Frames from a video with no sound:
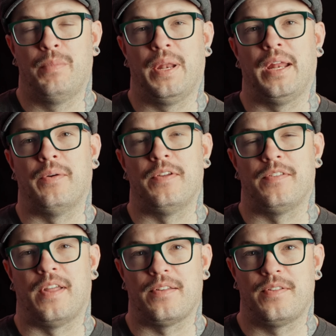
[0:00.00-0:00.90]
But
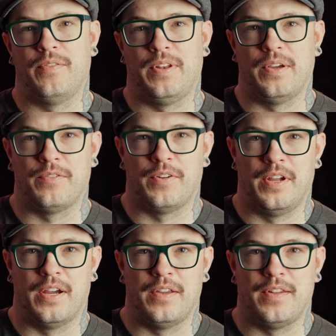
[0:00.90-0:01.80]
anyways, that's the video for
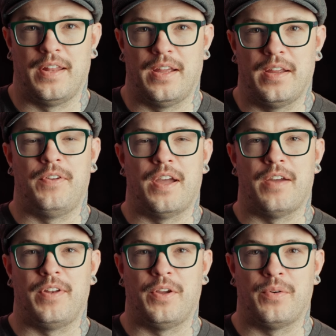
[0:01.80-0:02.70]
you guys today. If you
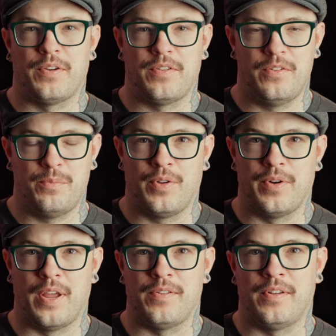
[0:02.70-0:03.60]
have any questions,
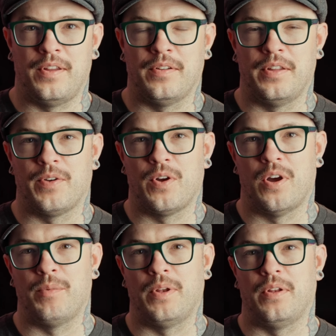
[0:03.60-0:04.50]
don't hesitate to leave a
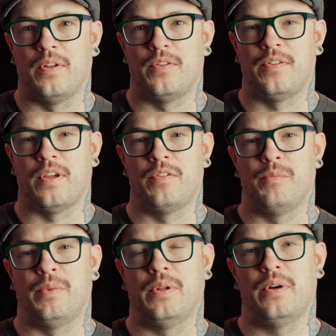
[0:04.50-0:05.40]
comment in the
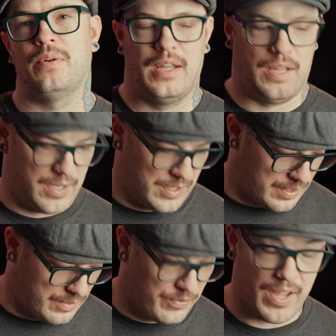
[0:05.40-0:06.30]
section below.
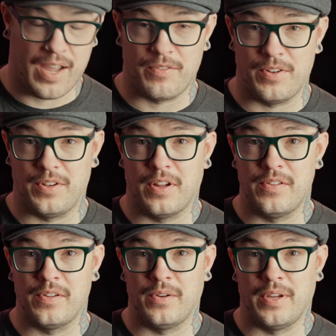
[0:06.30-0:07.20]
And if you haven't
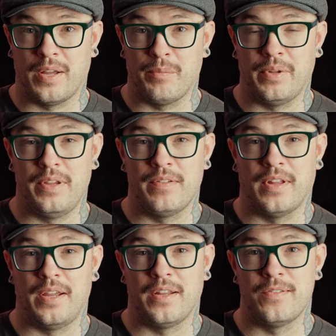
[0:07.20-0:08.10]
done so yet, please
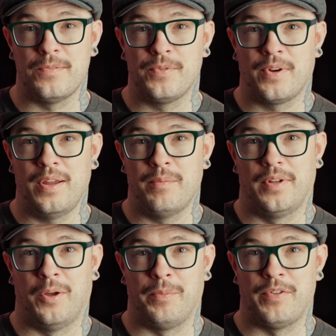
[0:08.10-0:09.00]
like and subscribe. Help the